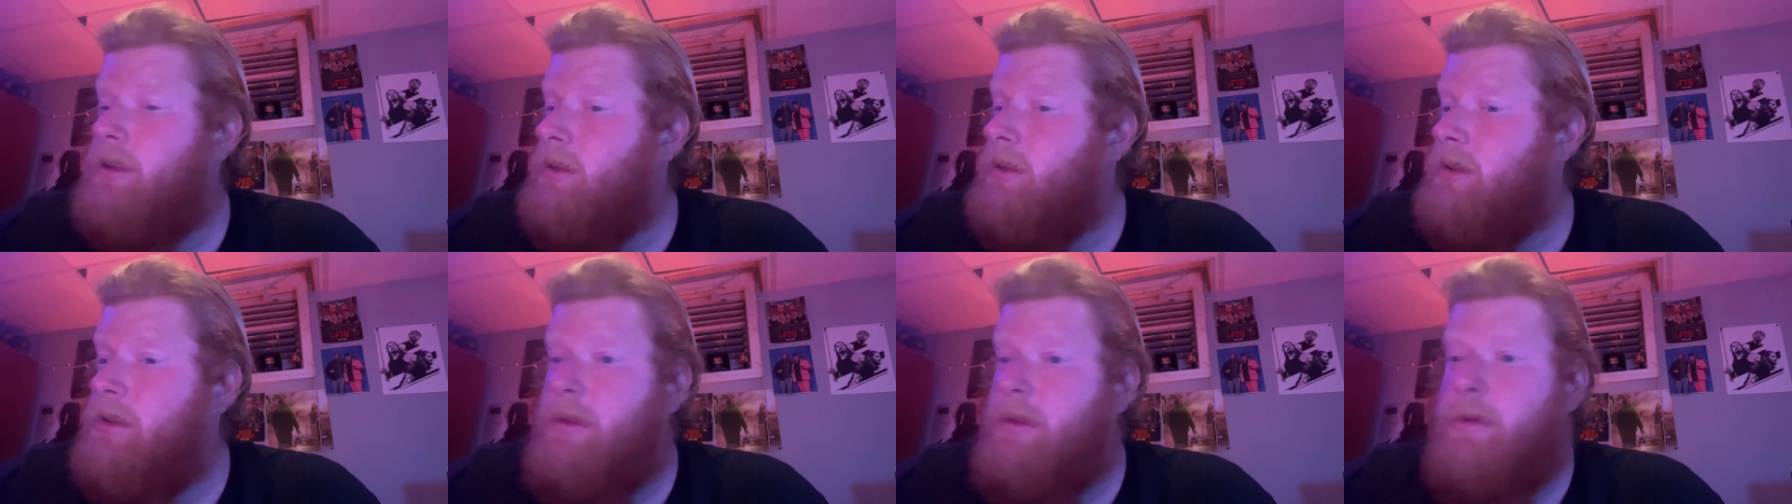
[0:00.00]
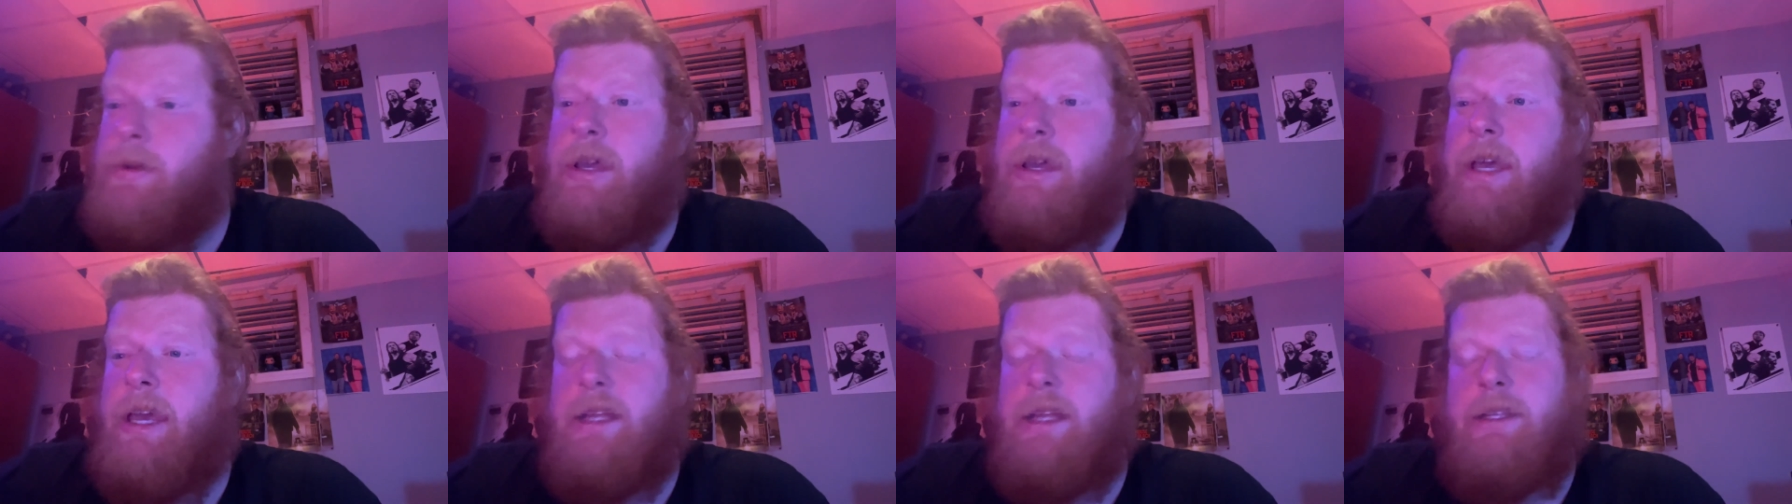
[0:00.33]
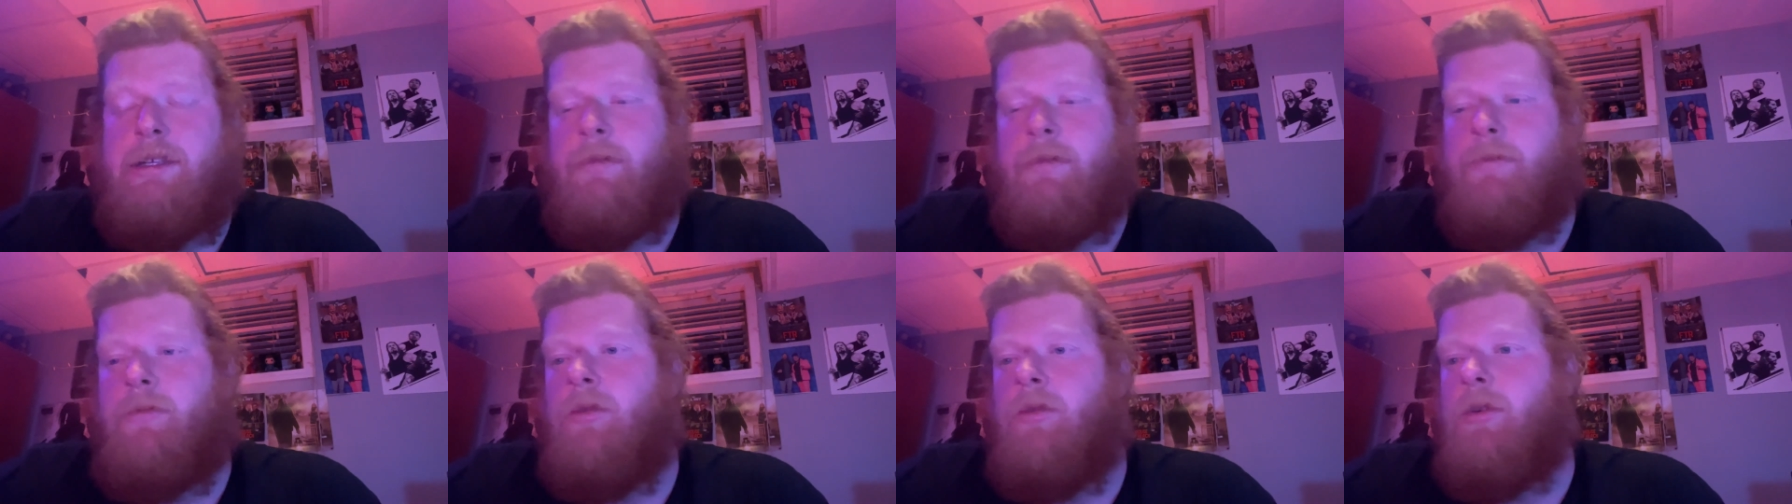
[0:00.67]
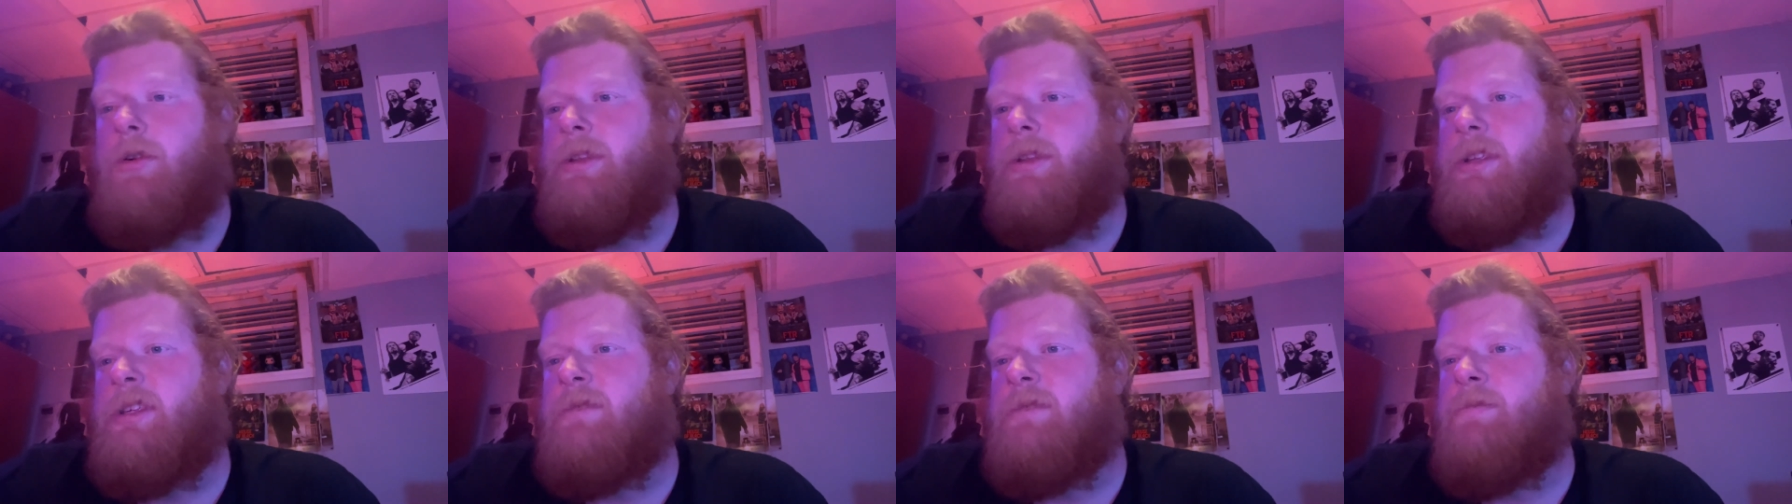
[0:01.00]
You can't
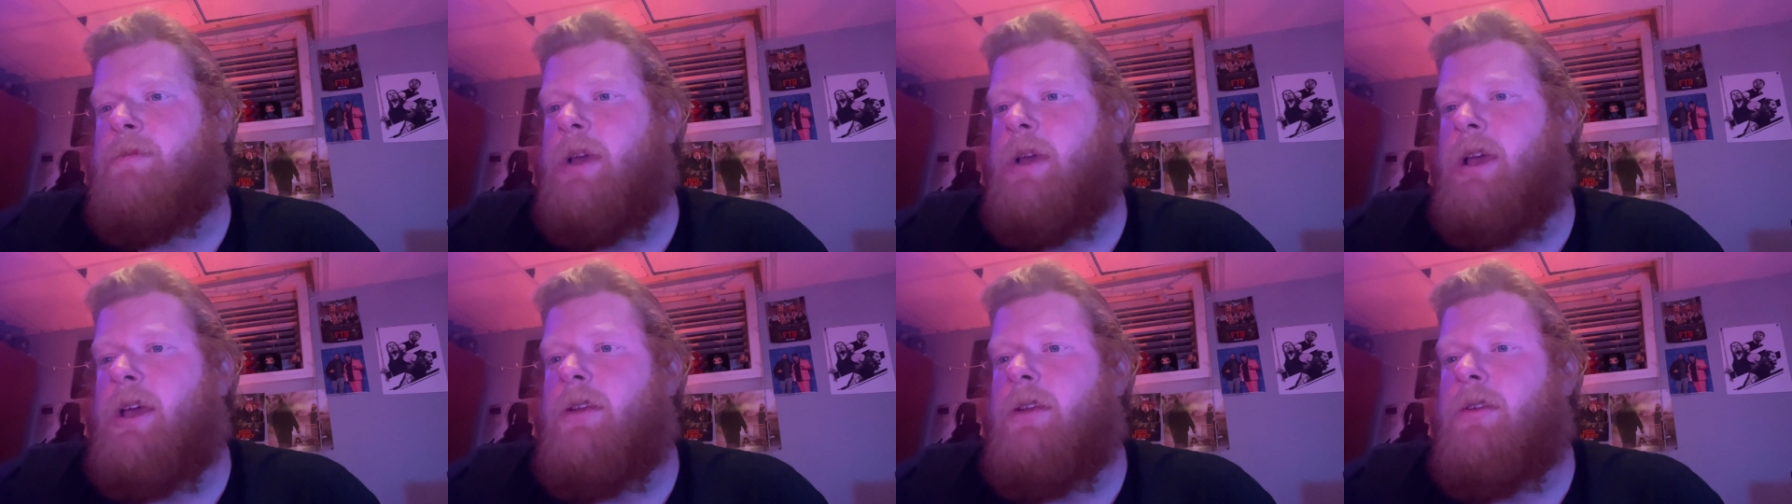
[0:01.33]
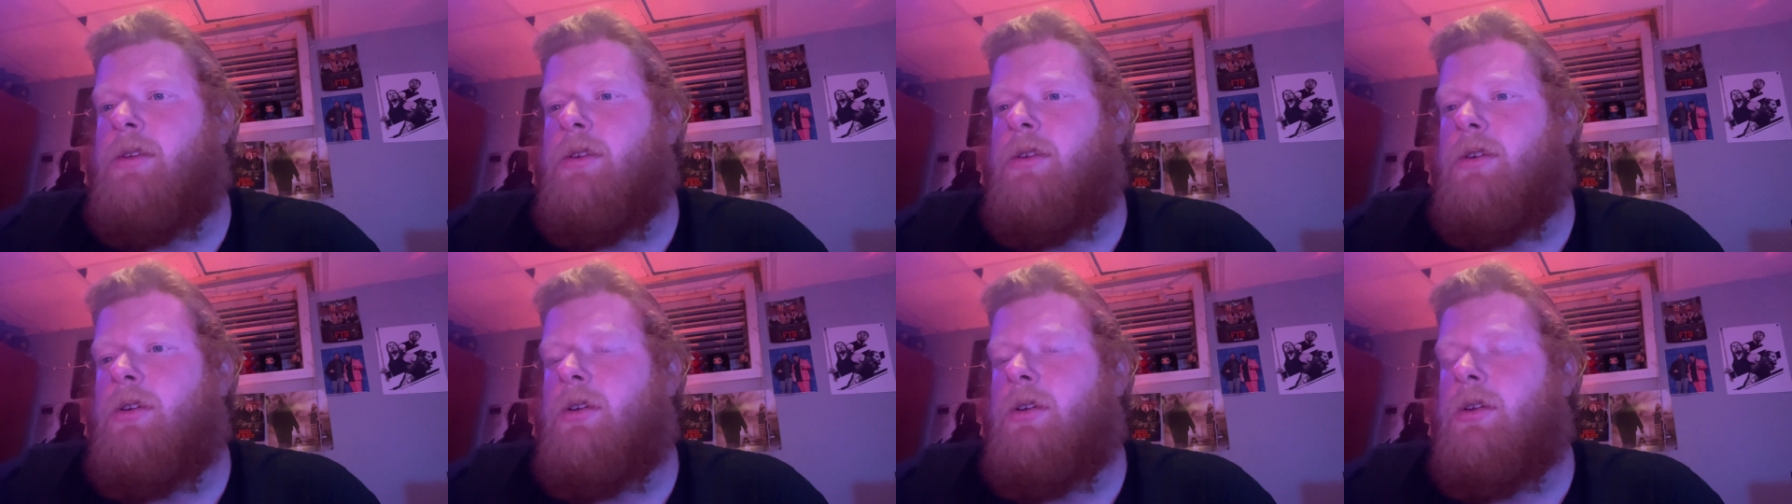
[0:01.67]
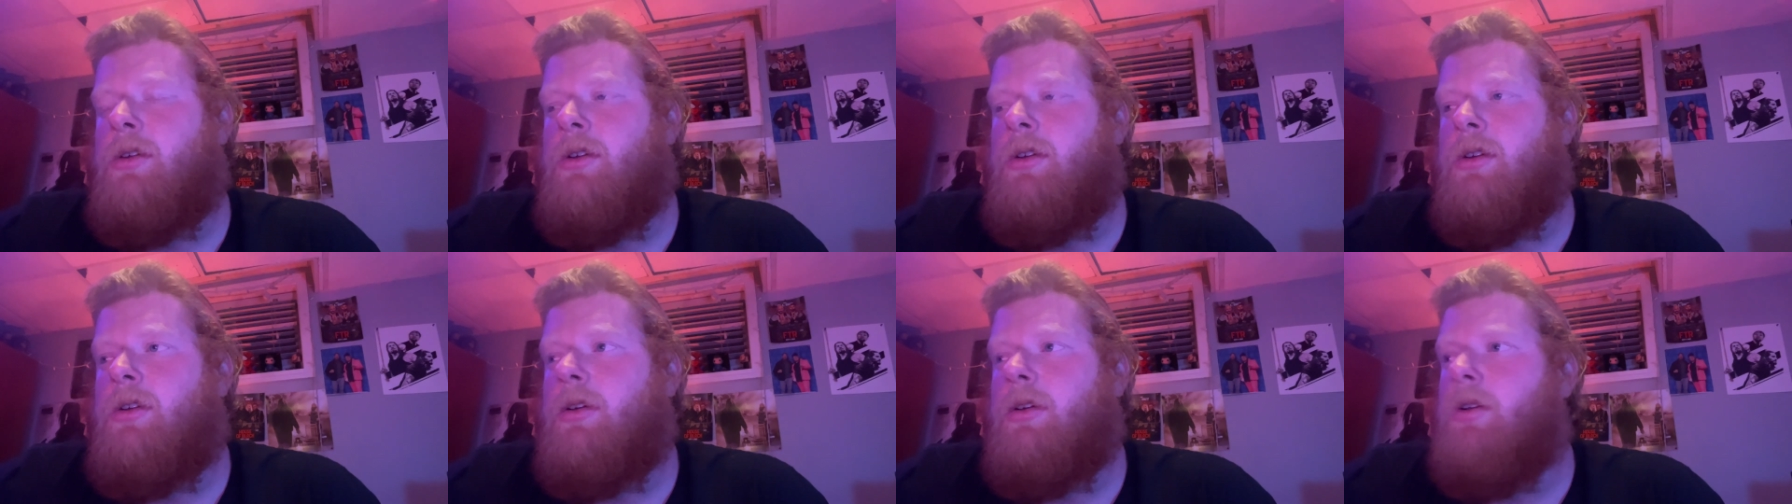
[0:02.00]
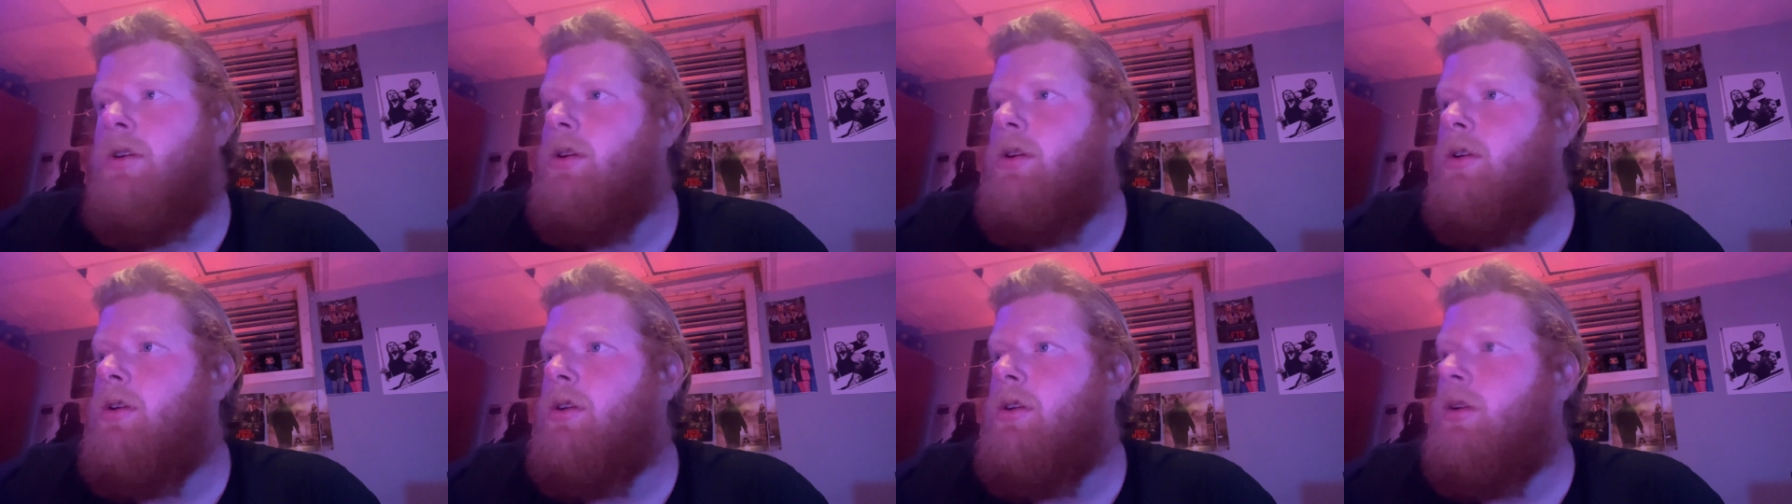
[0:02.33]
support this man
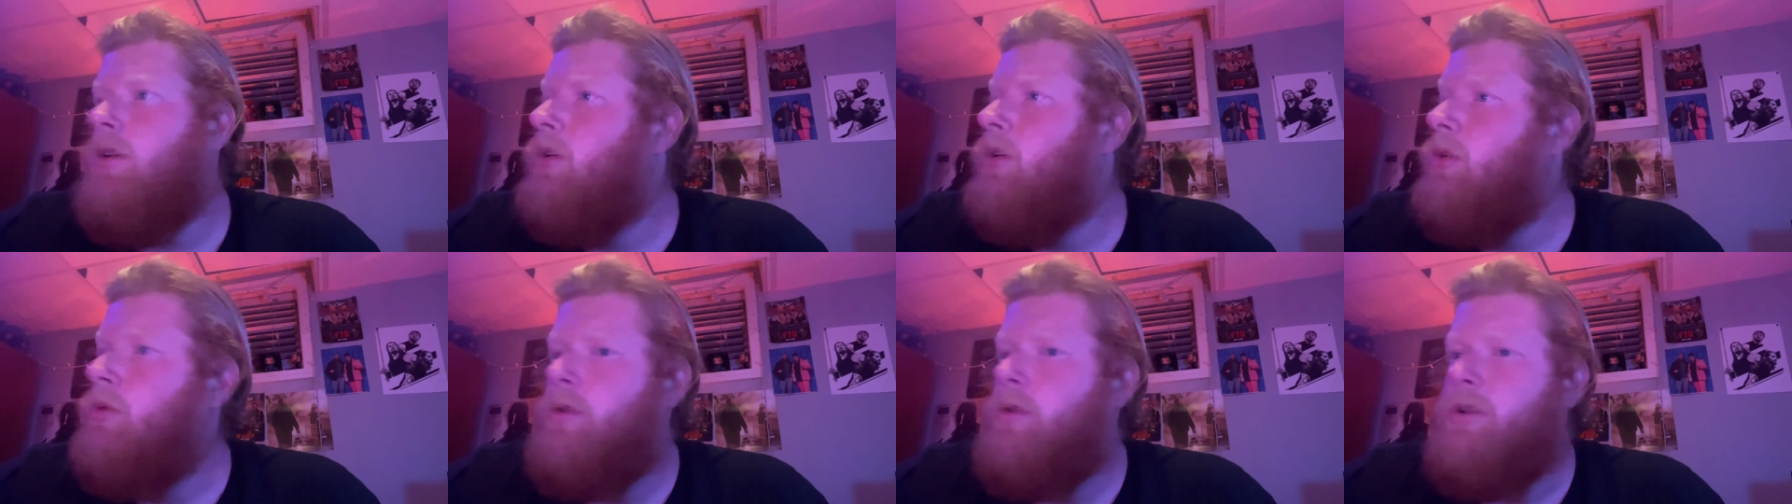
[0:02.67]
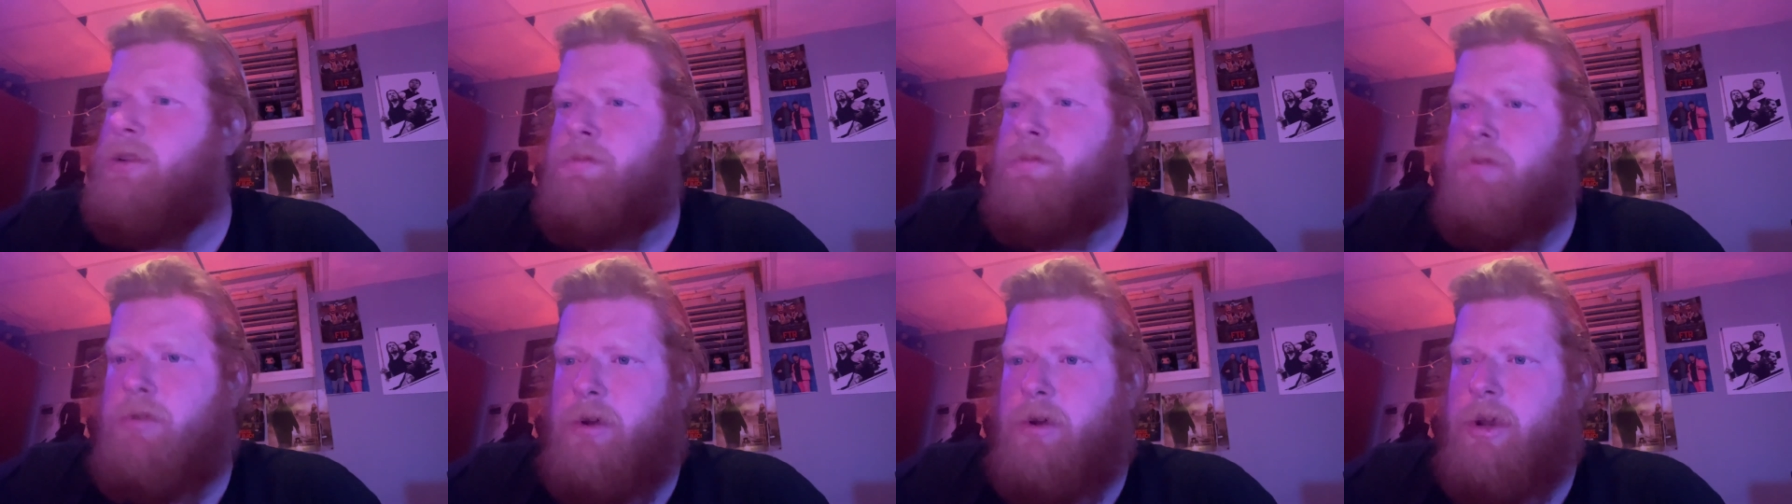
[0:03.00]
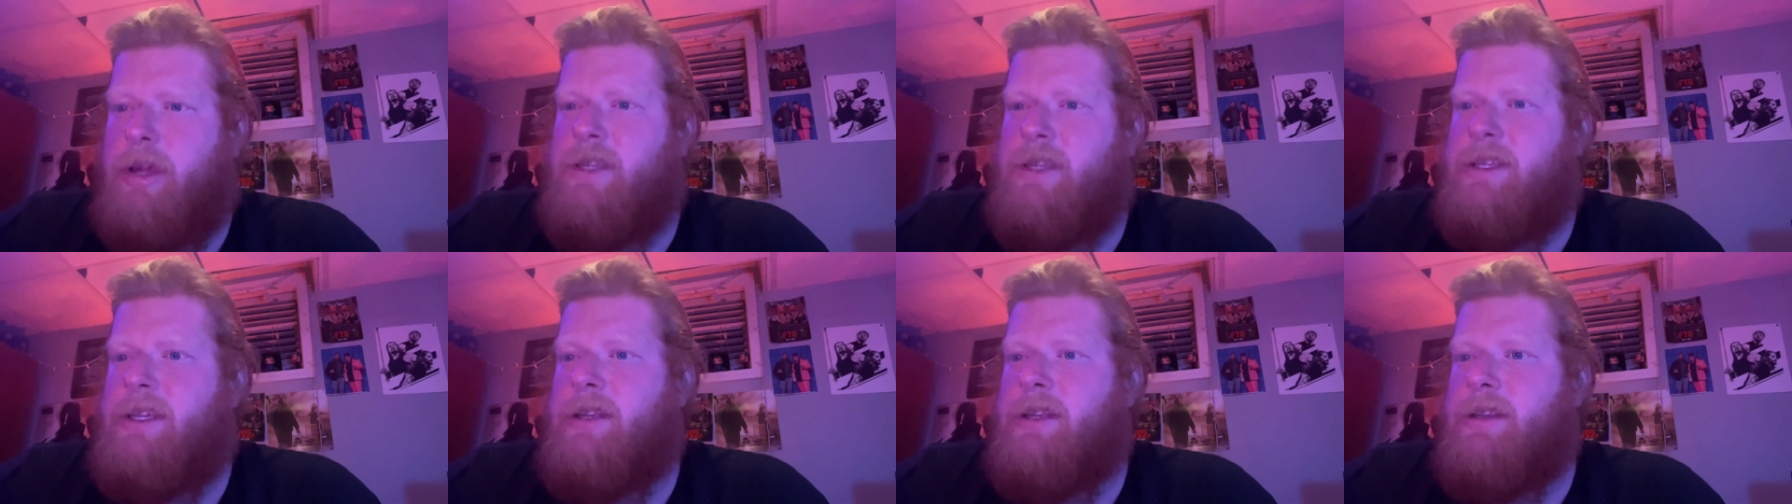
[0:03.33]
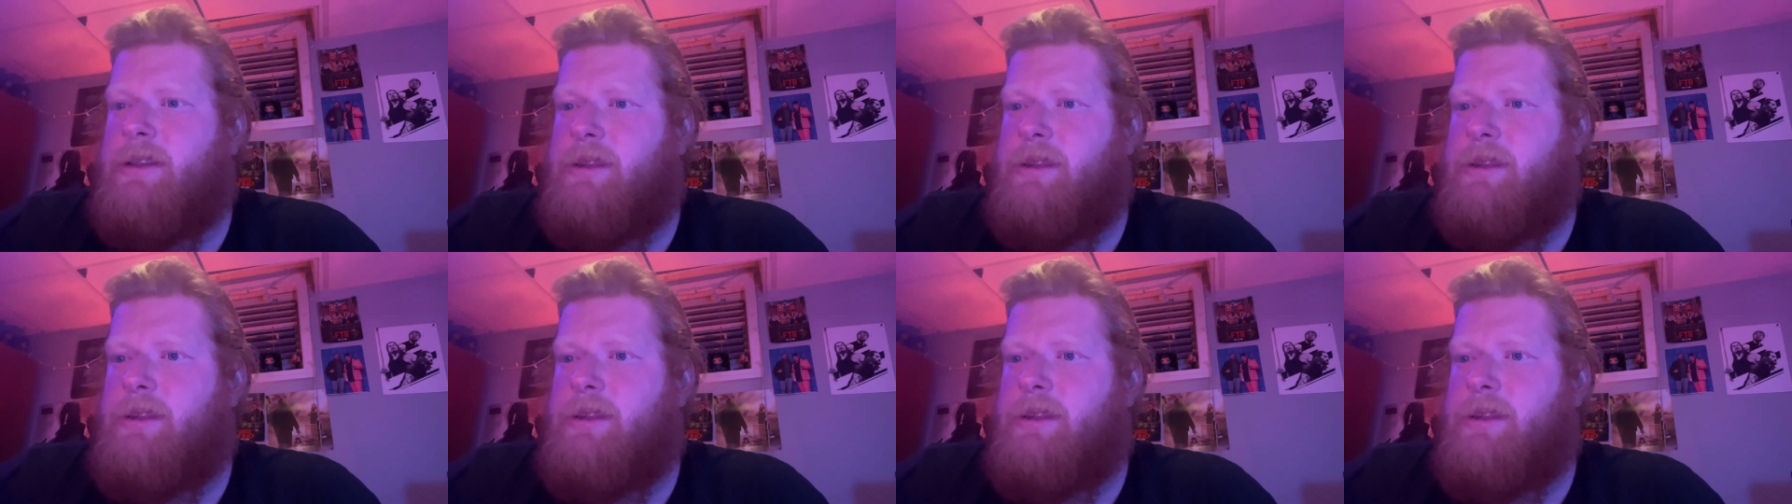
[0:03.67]
who was praising